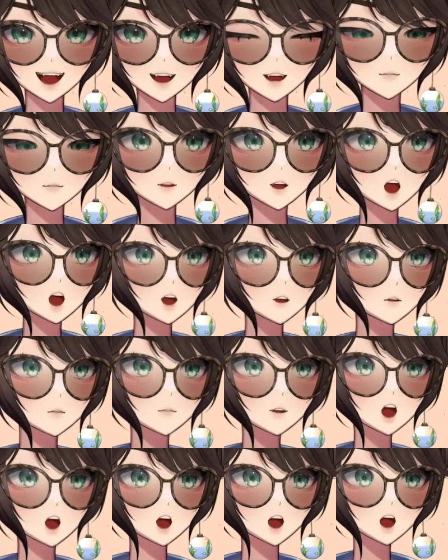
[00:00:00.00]
folks for a
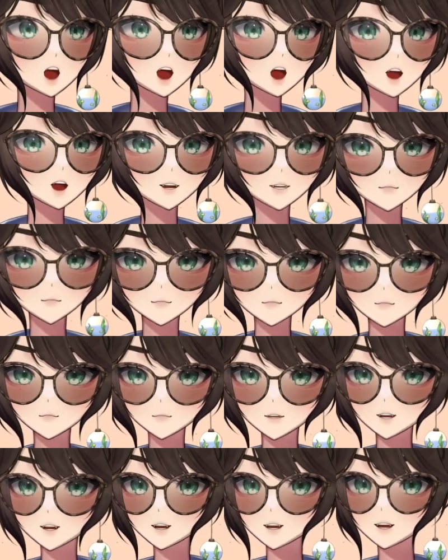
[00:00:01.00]
while,
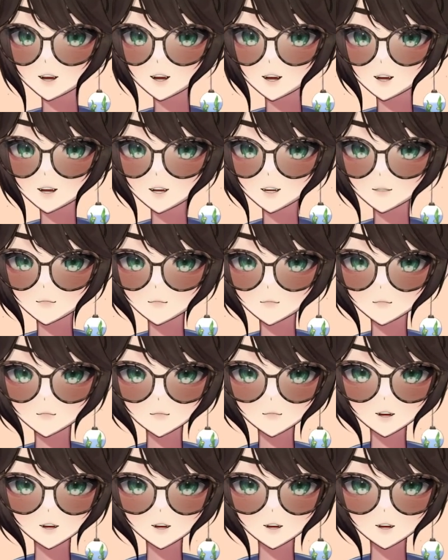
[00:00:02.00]
because it was like,